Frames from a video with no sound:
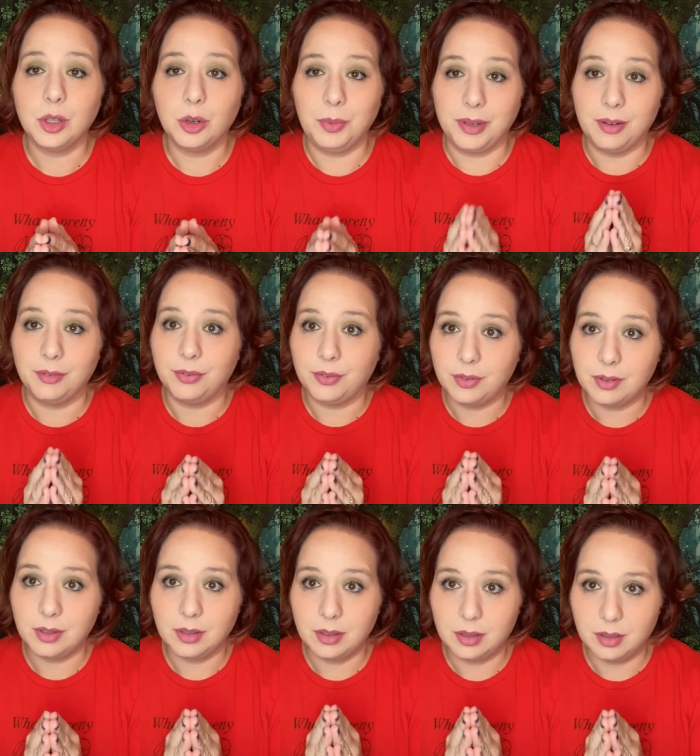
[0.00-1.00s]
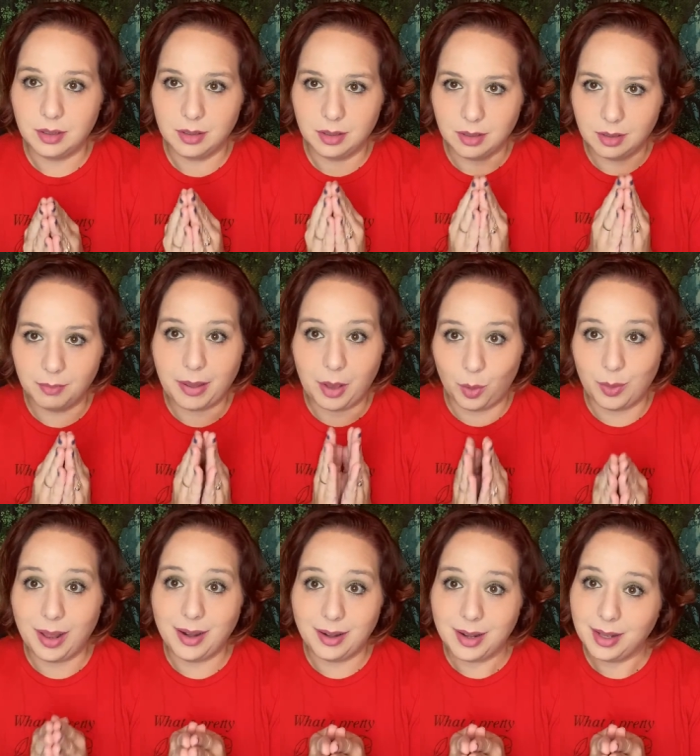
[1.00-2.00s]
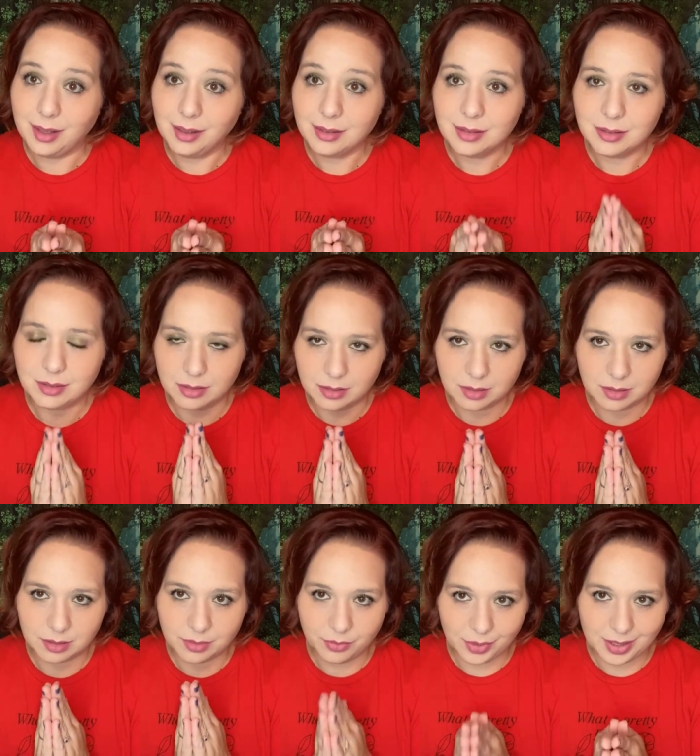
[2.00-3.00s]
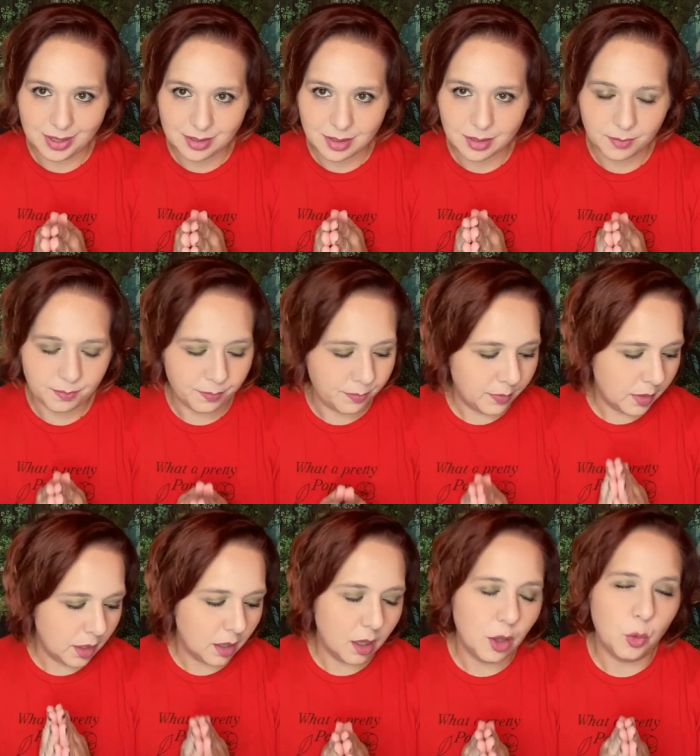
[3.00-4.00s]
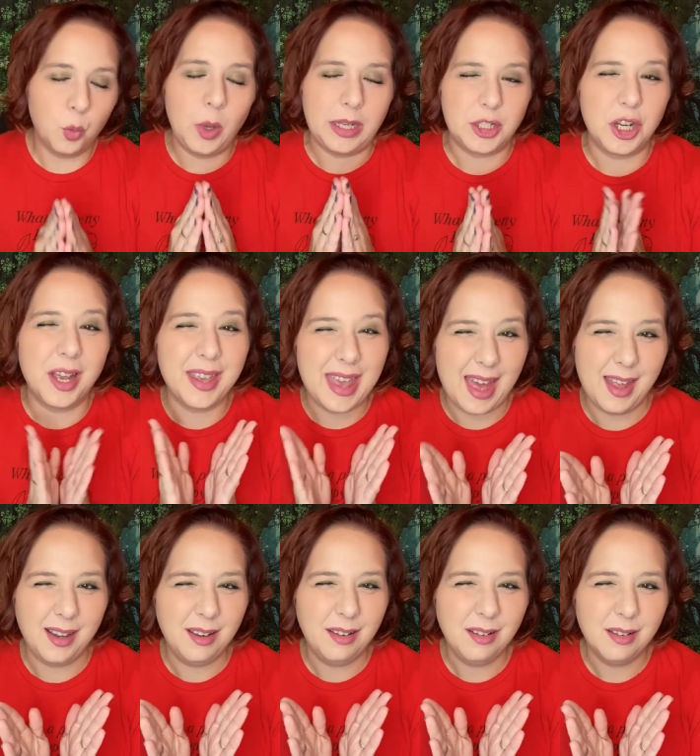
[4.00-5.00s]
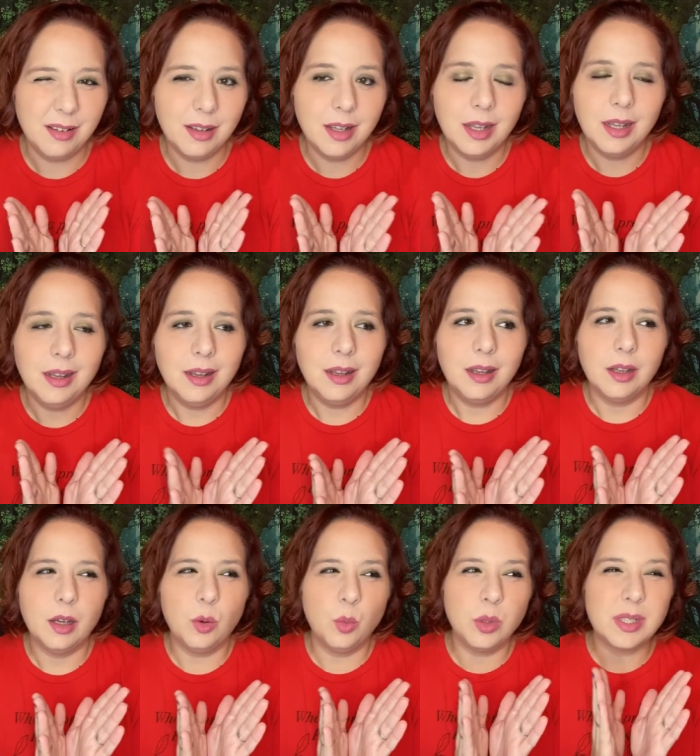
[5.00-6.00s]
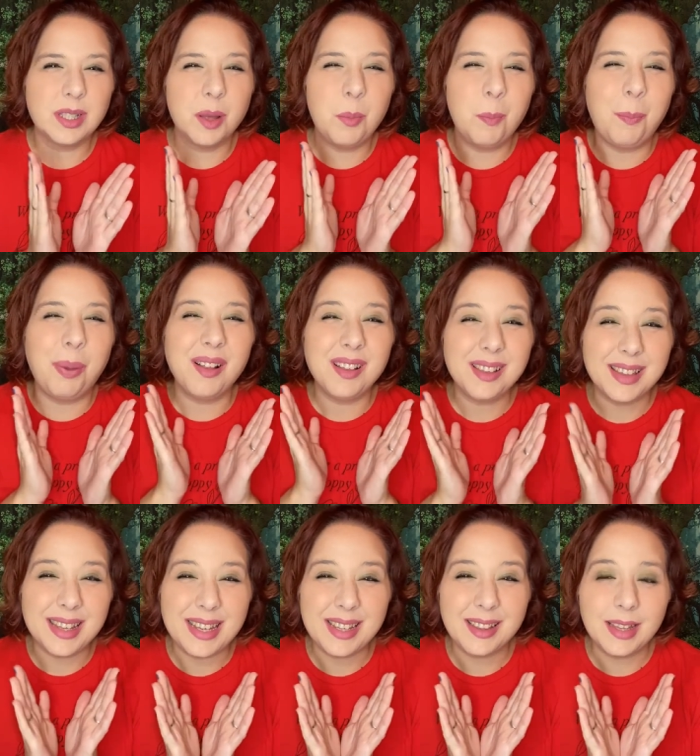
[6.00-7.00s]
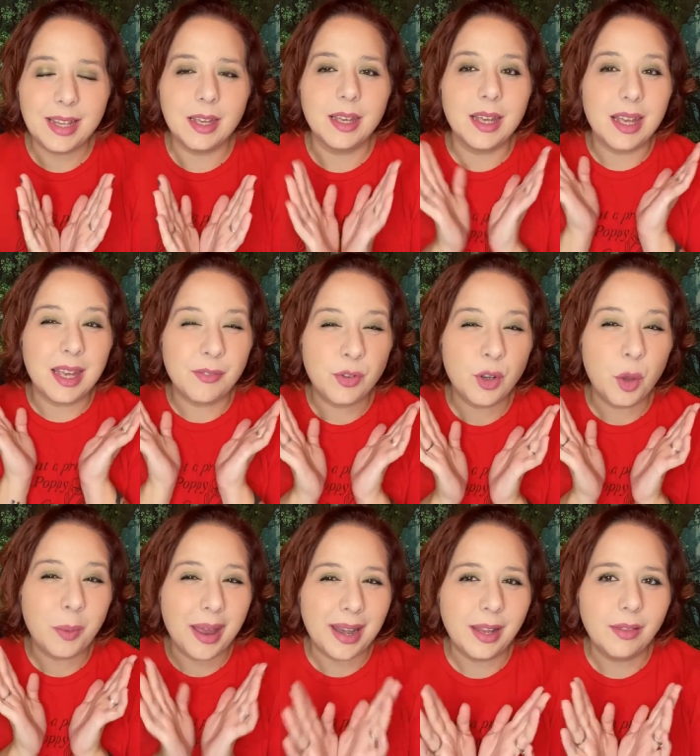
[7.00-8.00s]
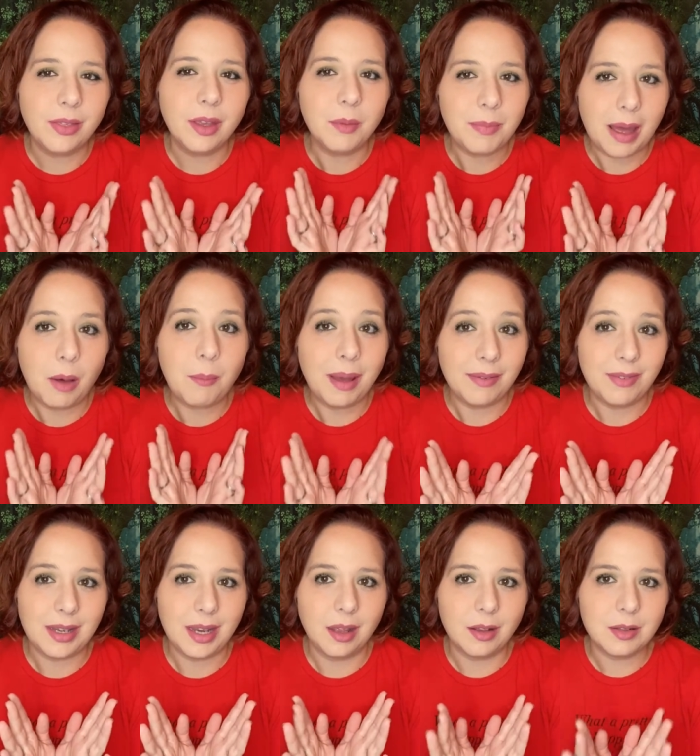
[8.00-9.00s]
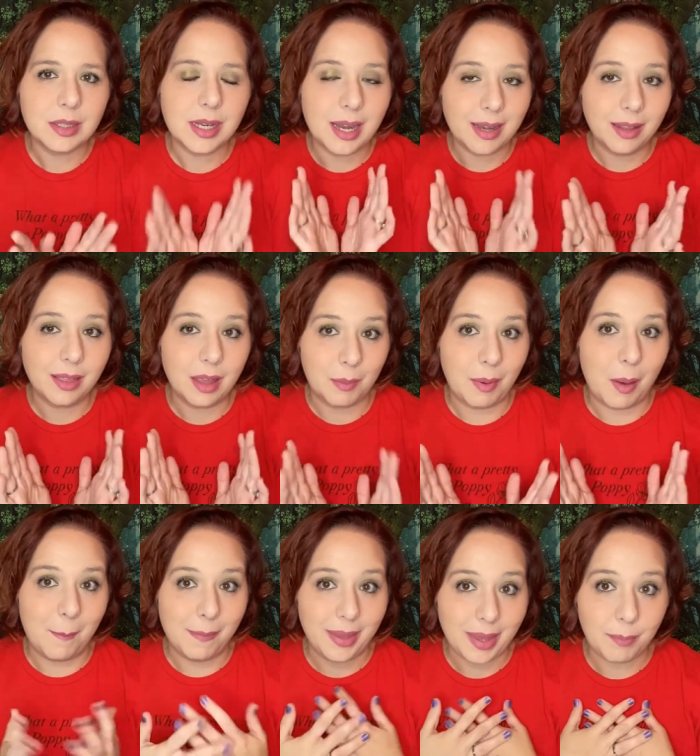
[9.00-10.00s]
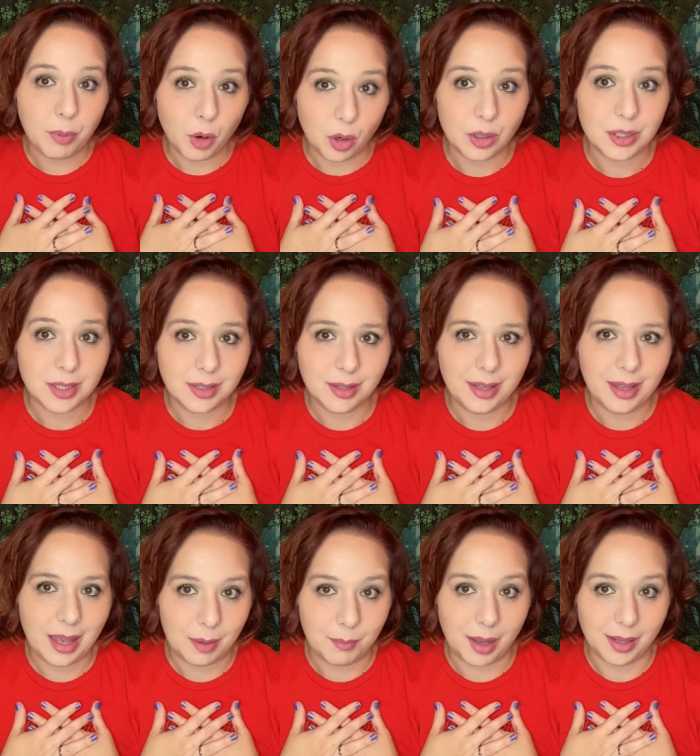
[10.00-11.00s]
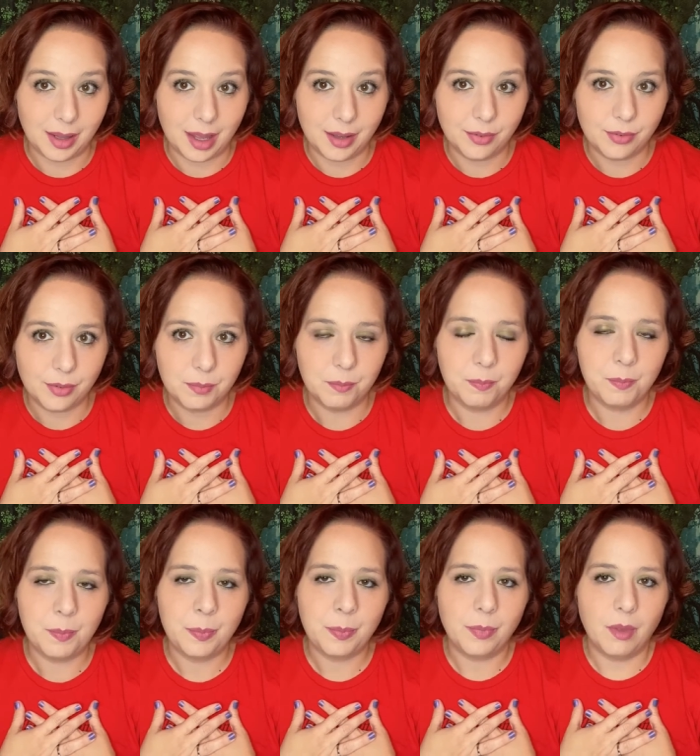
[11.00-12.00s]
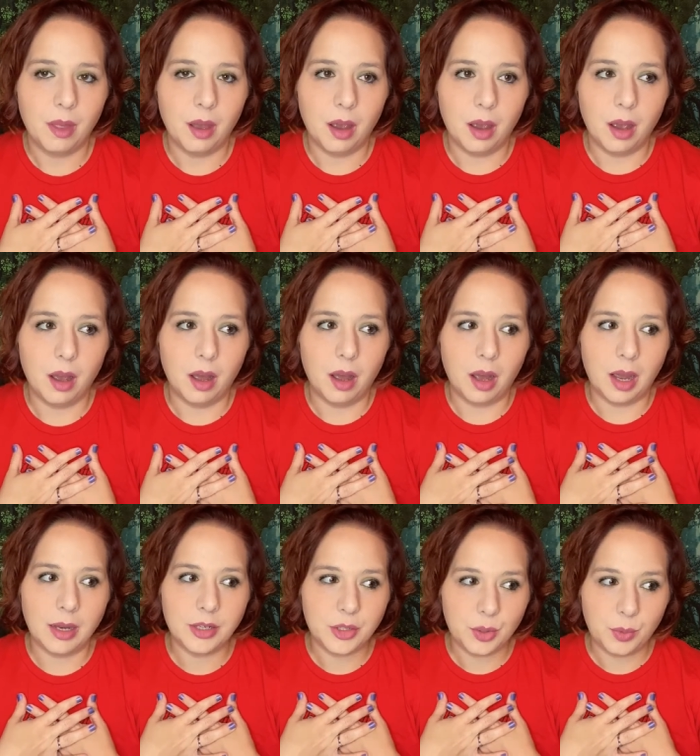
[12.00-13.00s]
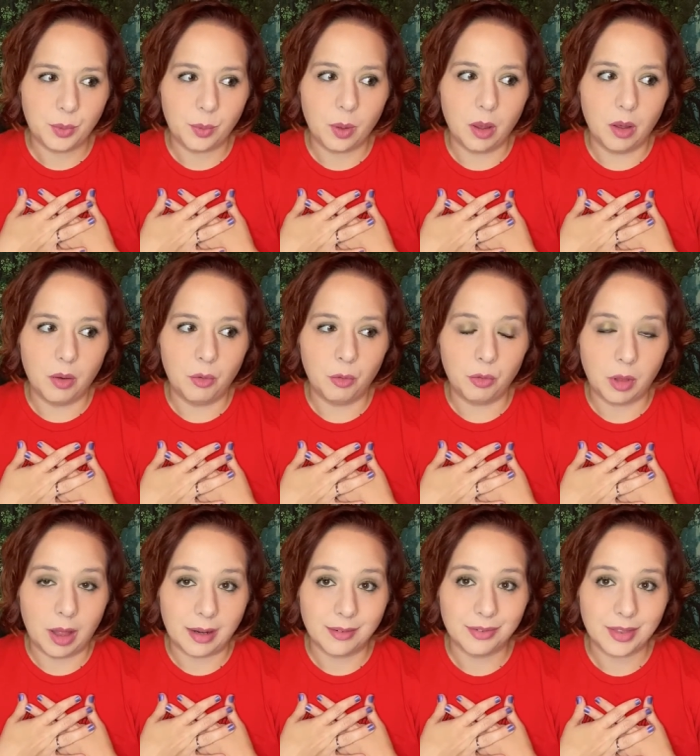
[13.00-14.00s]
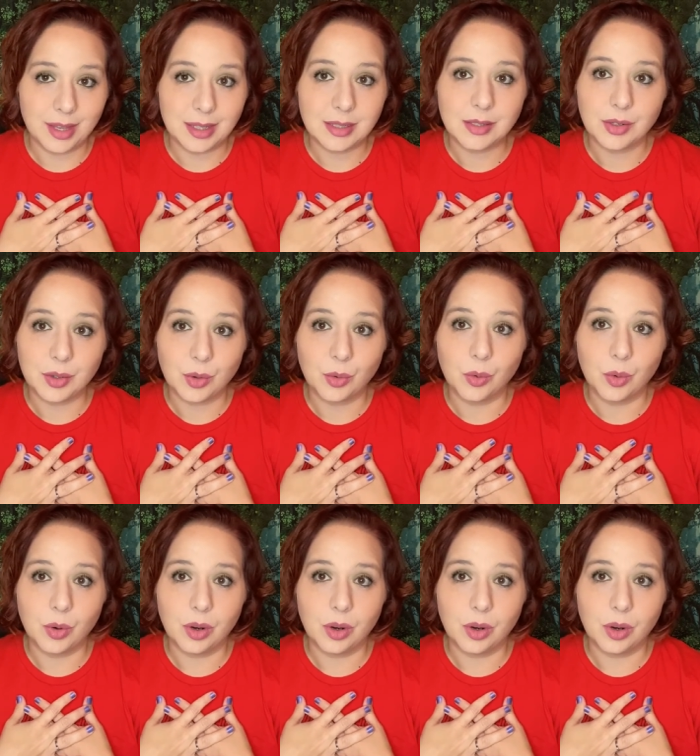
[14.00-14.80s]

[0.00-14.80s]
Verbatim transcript: little bit of my own editing for this, which again was completely, if you know anything about my videos and anything about me personally and my life, I do a lot of things that are